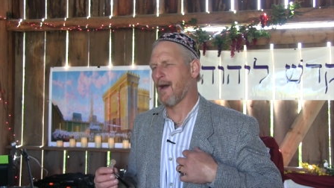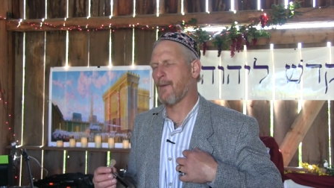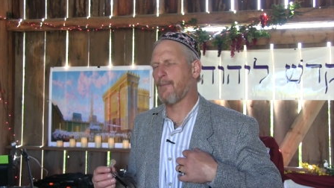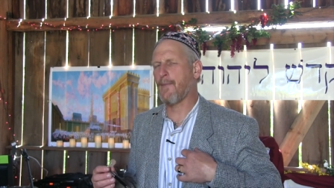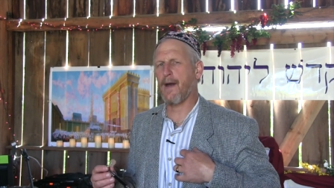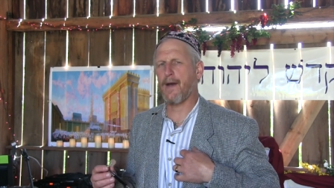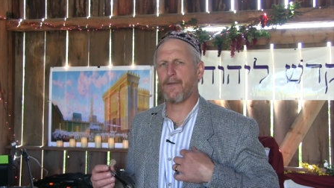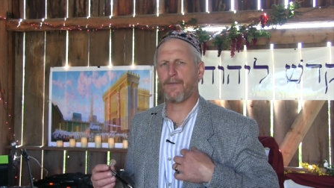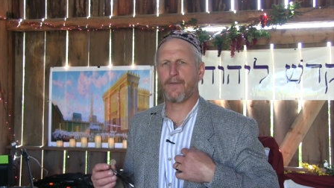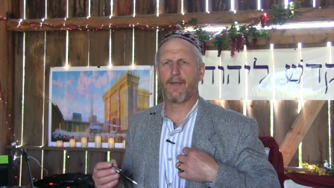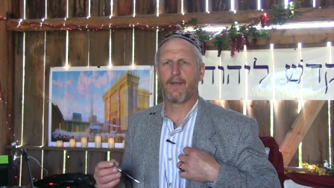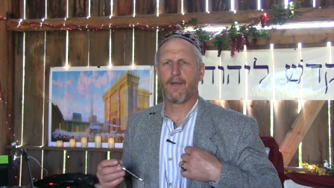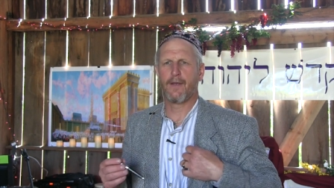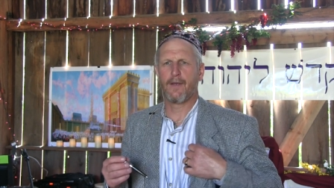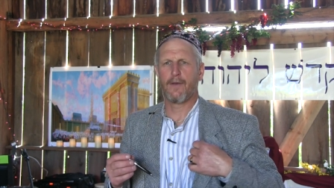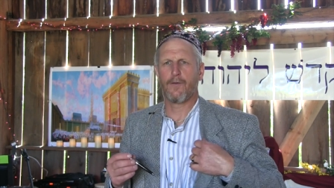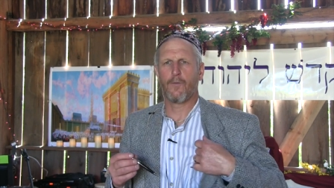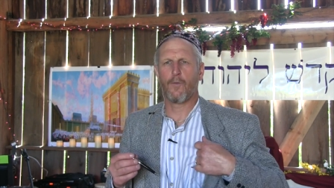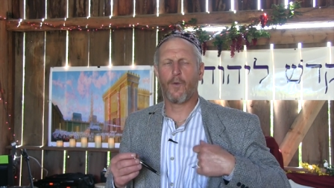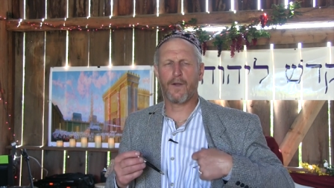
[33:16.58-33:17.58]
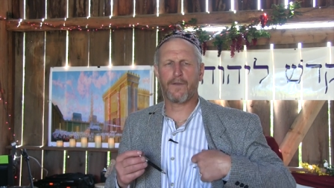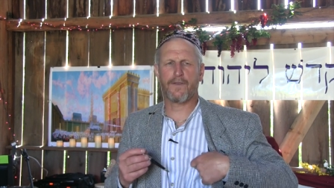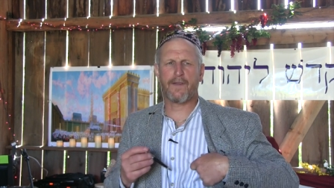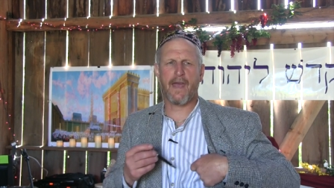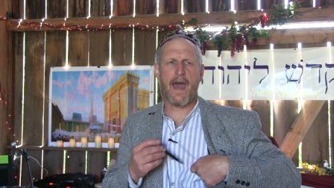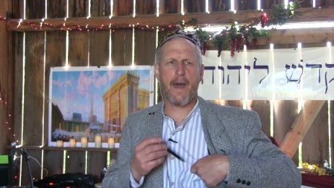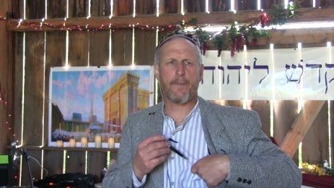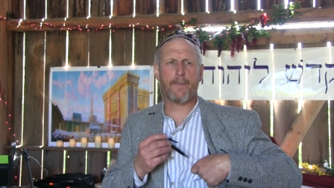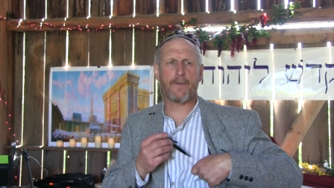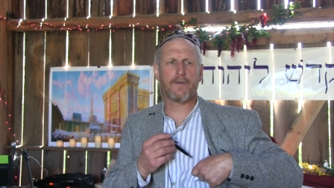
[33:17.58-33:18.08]
about what's
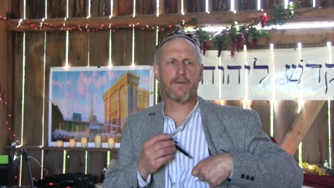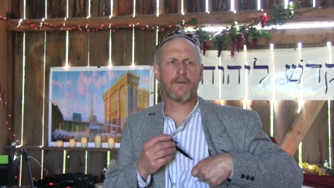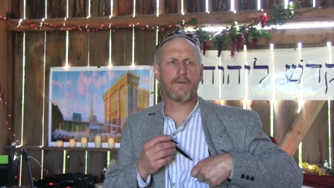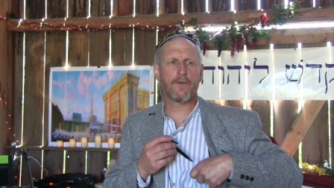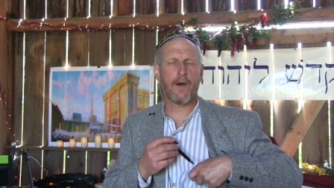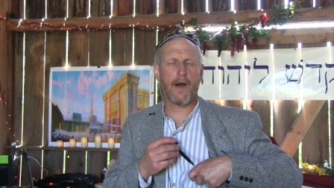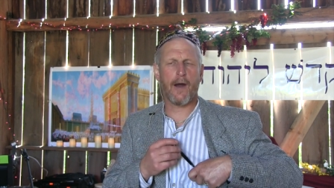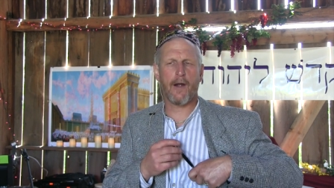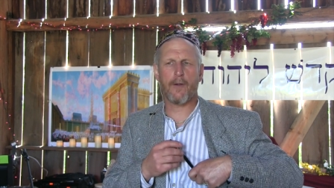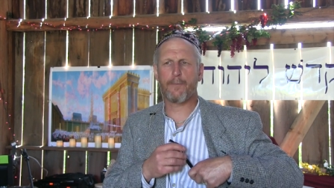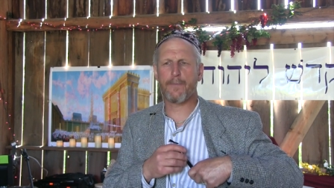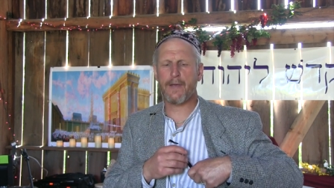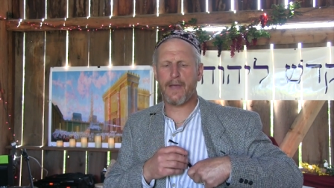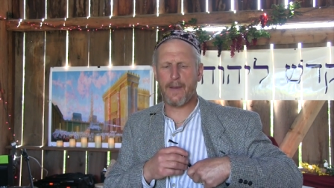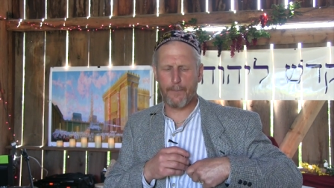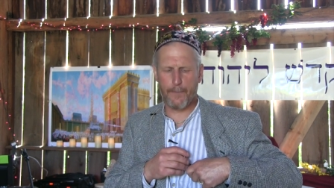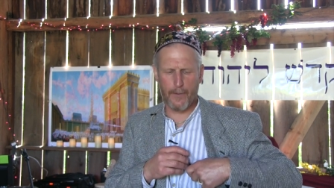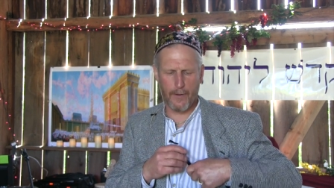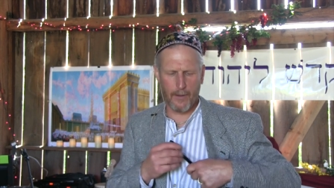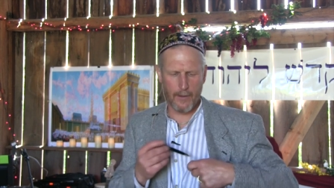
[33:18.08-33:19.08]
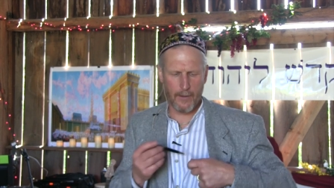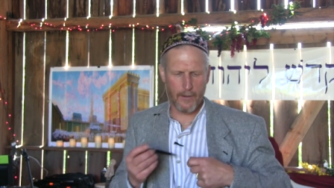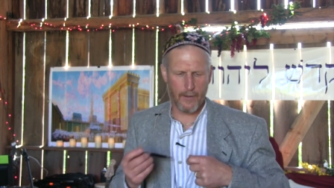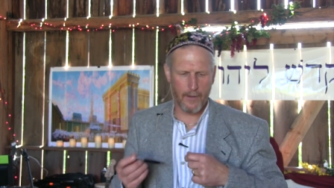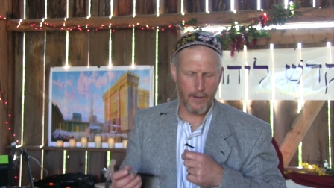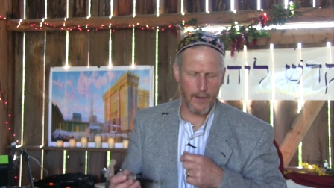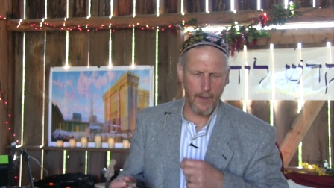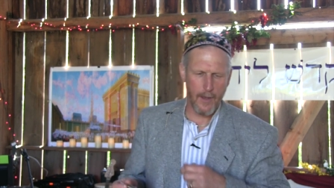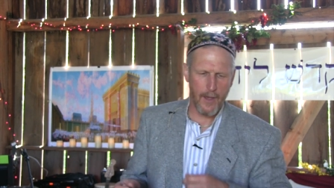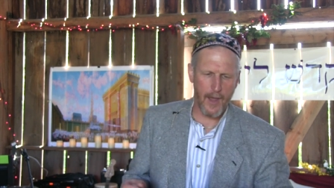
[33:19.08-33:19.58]
happened to our
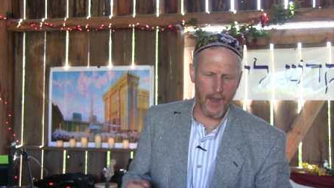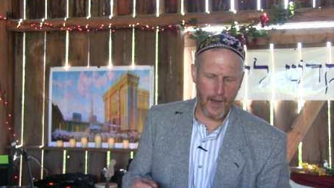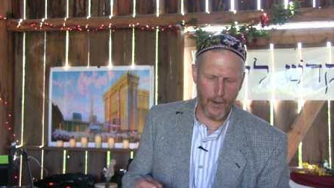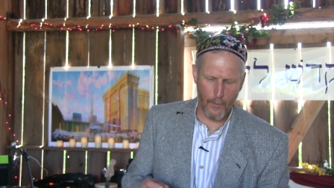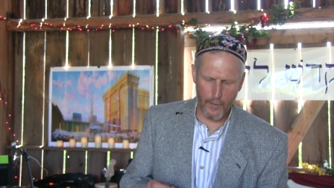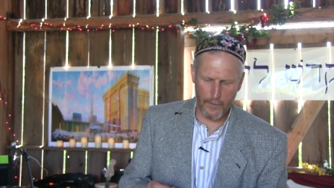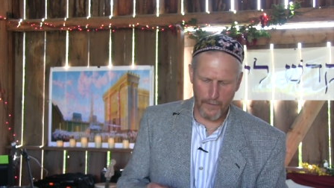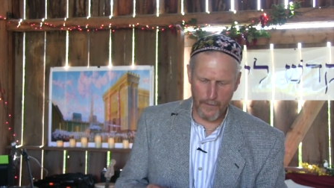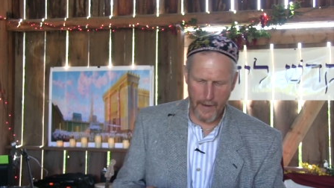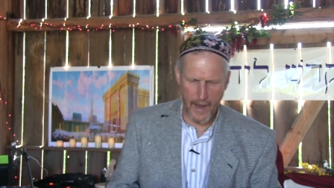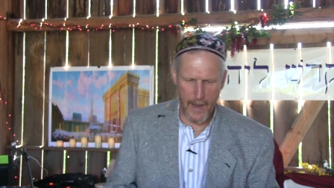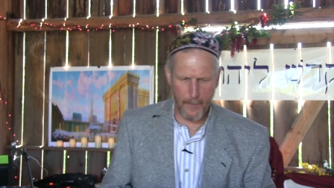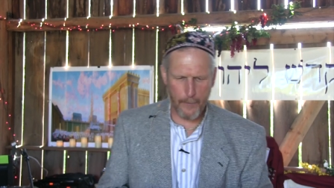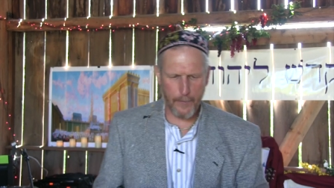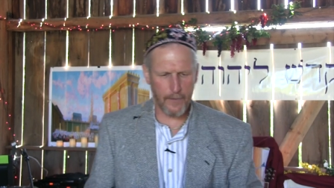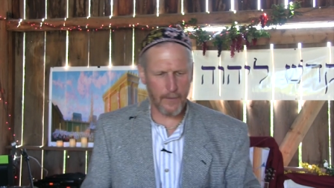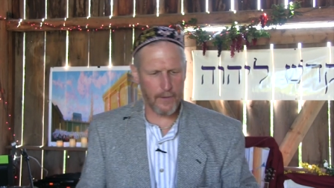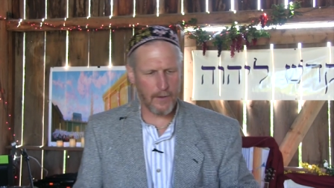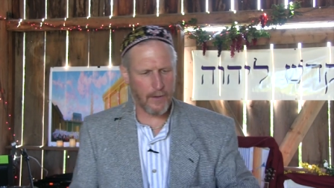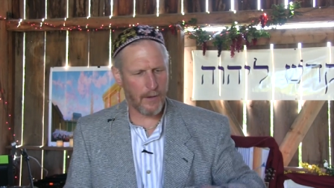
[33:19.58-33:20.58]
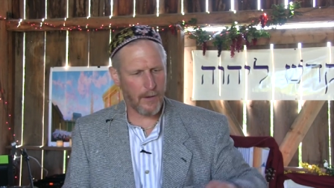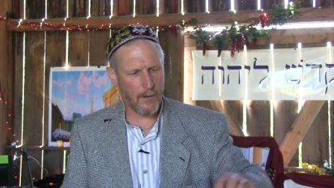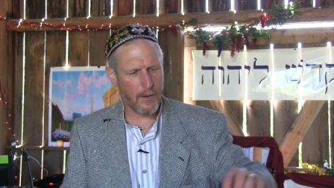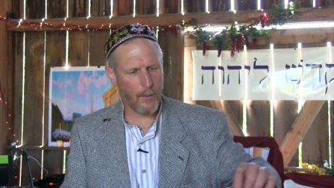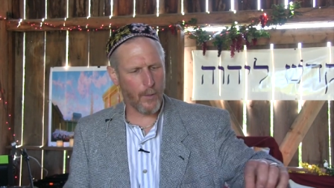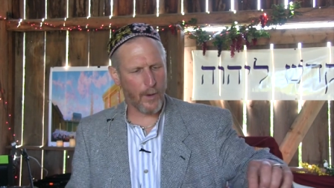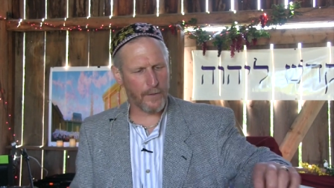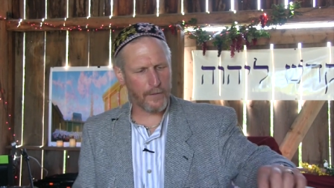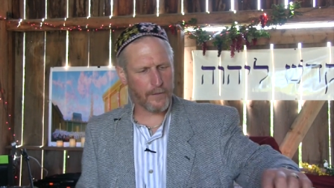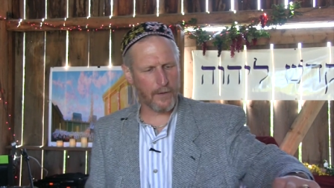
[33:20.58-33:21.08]
people and what's happened
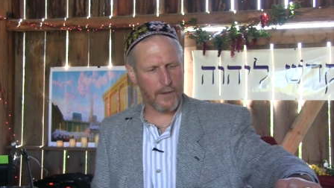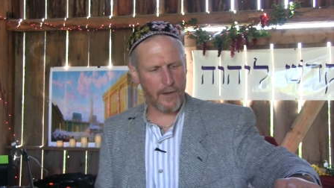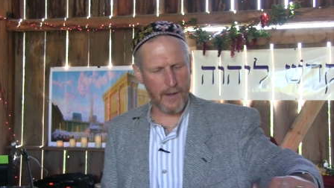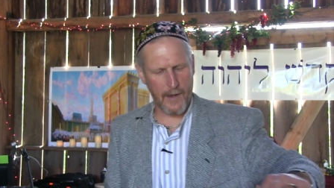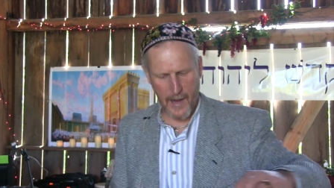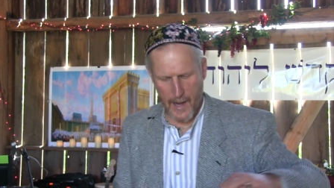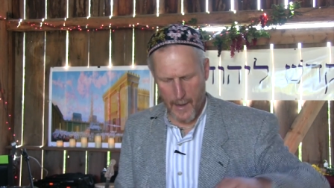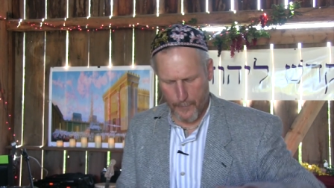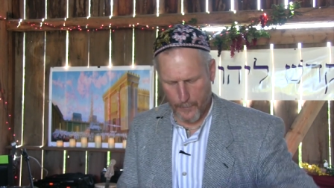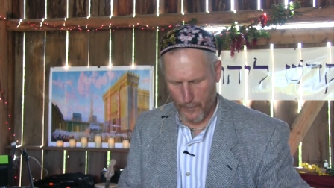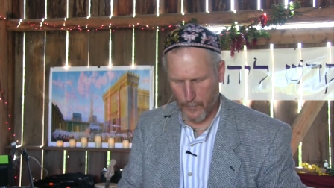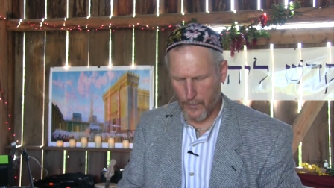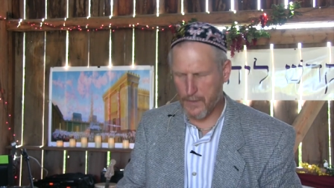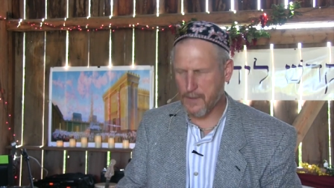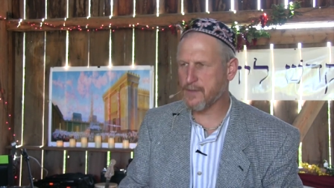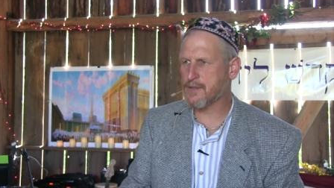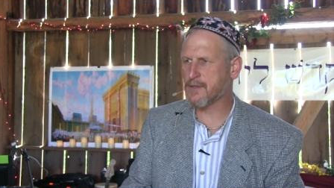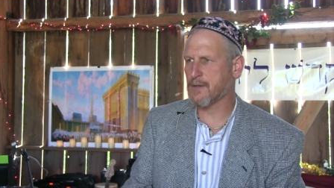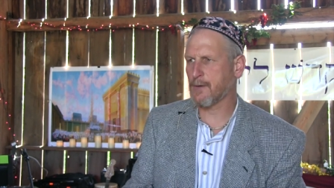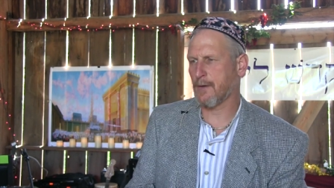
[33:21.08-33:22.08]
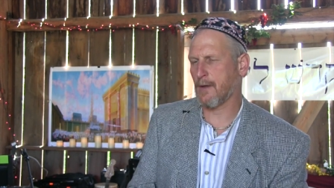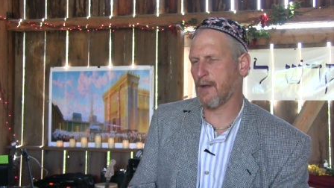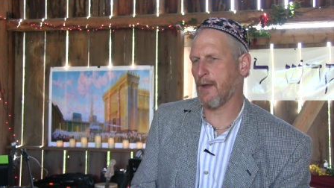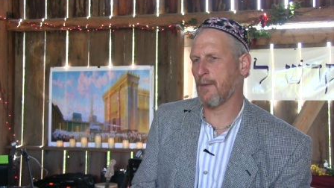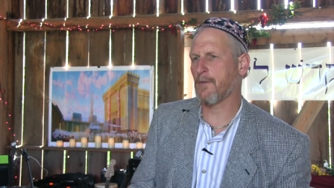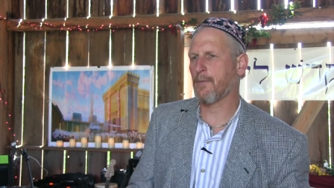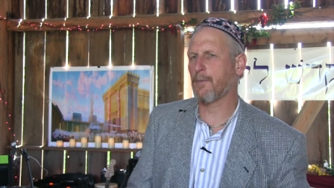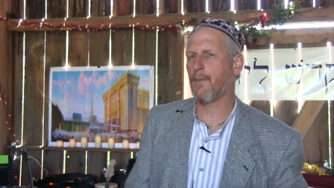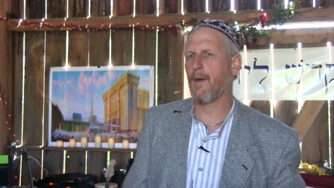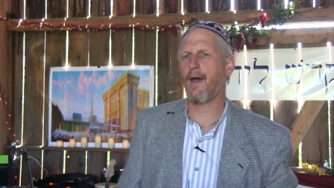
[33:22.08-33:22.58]
and what's going to happen when Yeshua
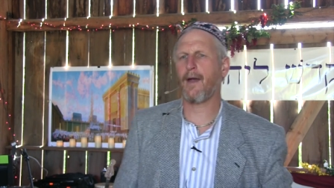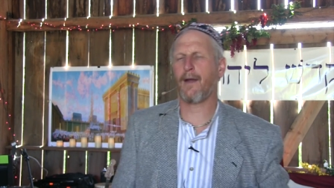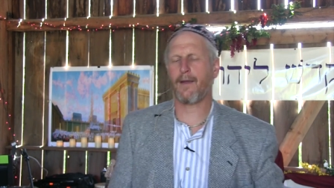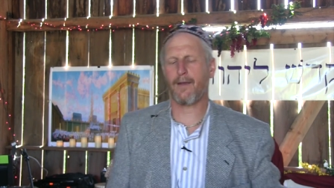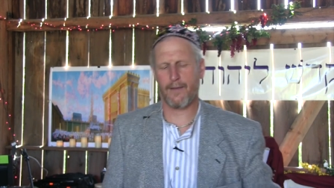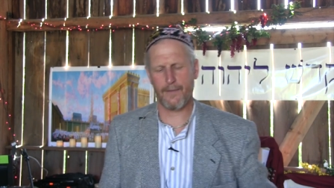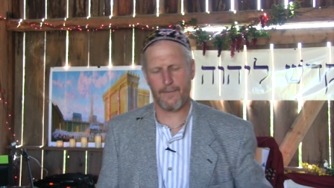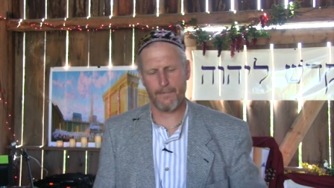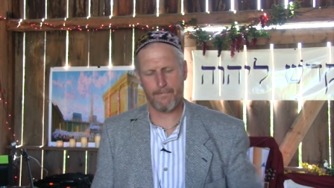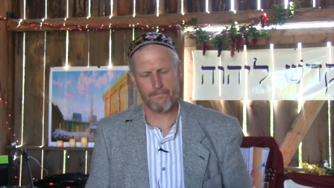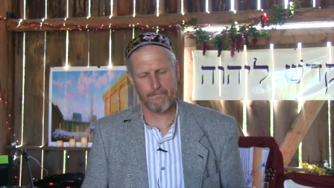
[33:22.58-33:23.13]
comes back.